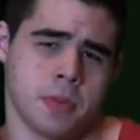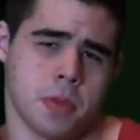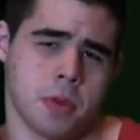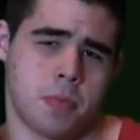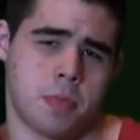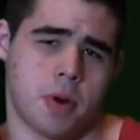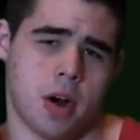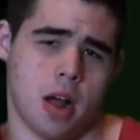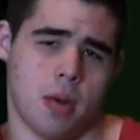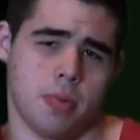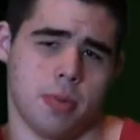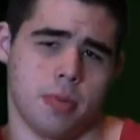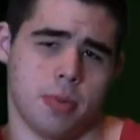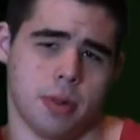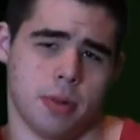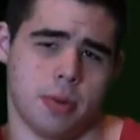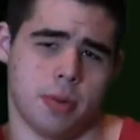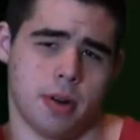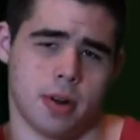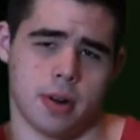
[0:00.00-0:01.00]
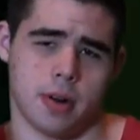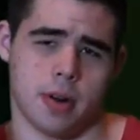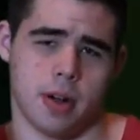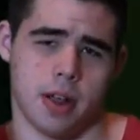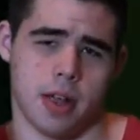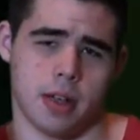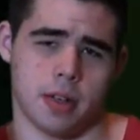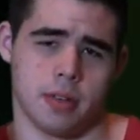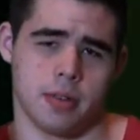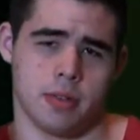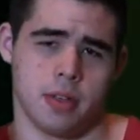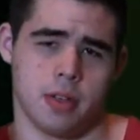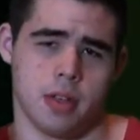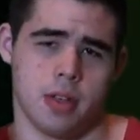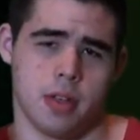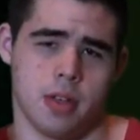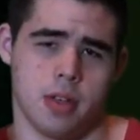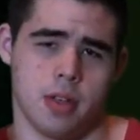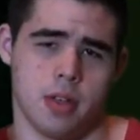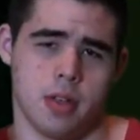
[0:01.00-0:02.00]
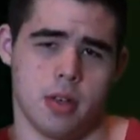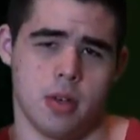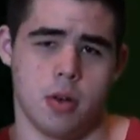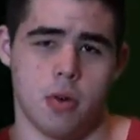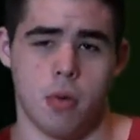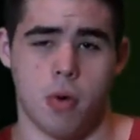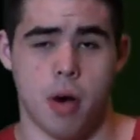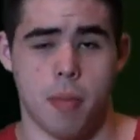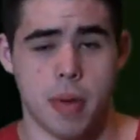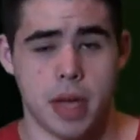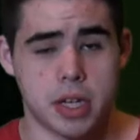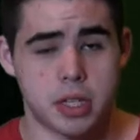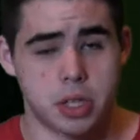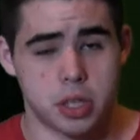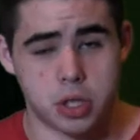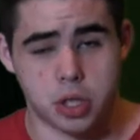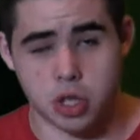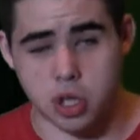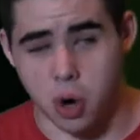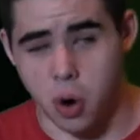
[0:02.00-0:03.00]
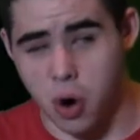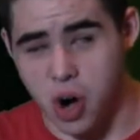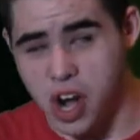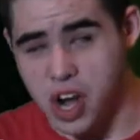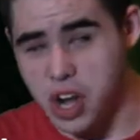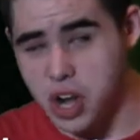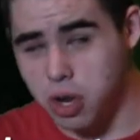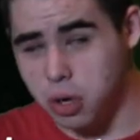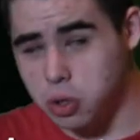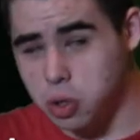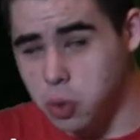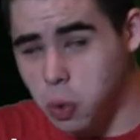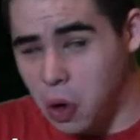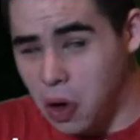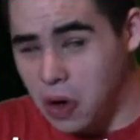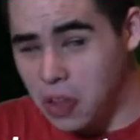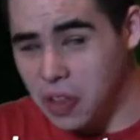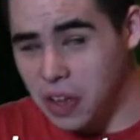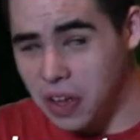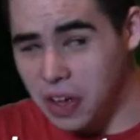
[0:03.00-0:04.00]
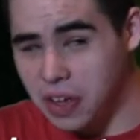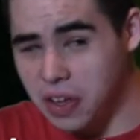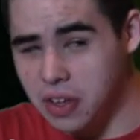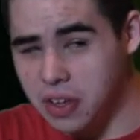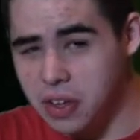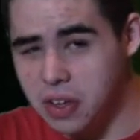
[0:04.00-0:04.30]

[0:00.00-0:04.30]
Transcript: you're probably wondering, what makes a story newsworthy?